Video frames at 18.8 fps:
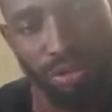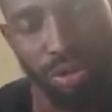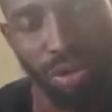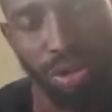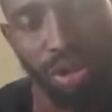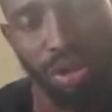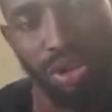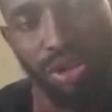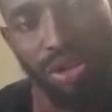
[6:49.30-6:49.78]
of
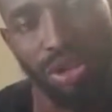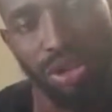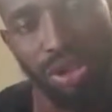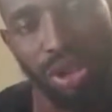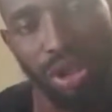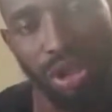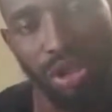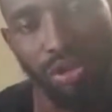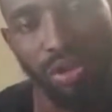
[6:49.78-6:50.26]
Fraternity
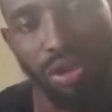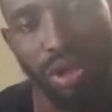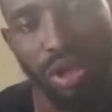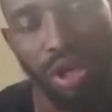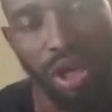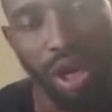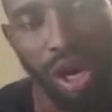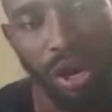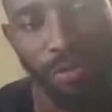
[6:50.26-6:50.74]
them,
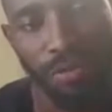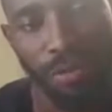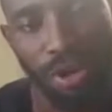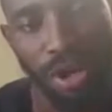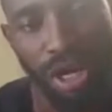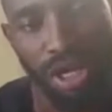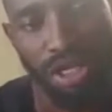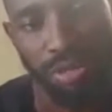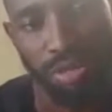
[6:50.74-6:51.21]
and
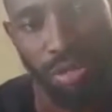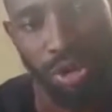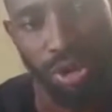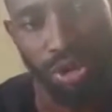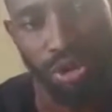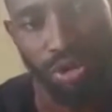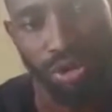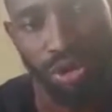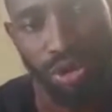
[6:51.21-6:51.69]
for us
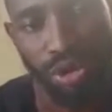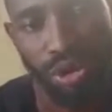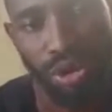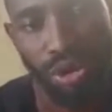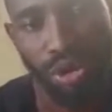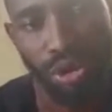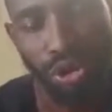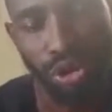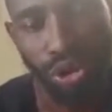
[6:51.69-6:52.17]
men
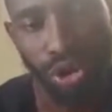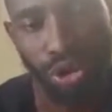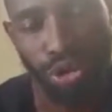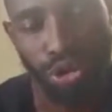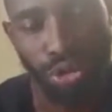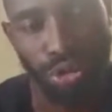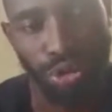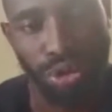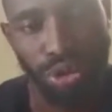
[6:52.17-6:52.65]
not
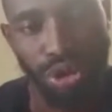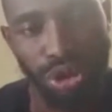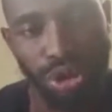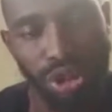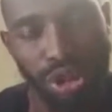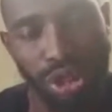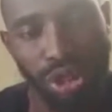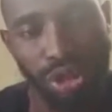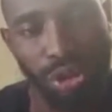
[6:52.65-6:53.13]
to be
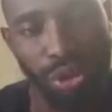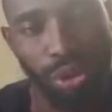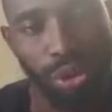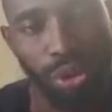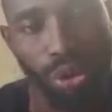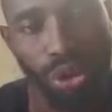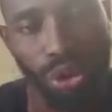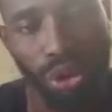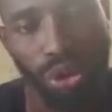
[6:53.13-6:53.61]

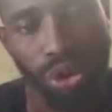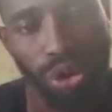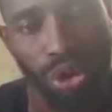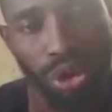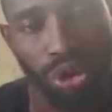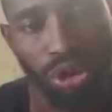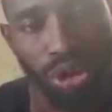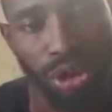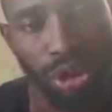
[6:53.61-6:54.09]
declaring war
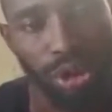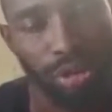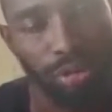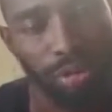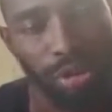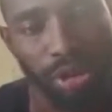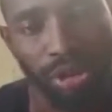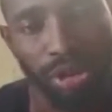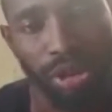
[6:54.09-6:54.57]
on them
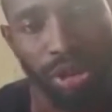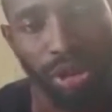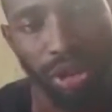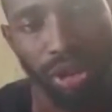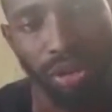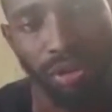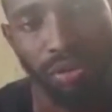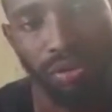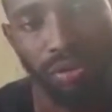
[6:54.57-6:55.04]

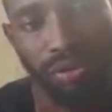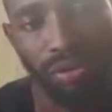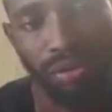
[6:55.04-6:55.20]
anyhow.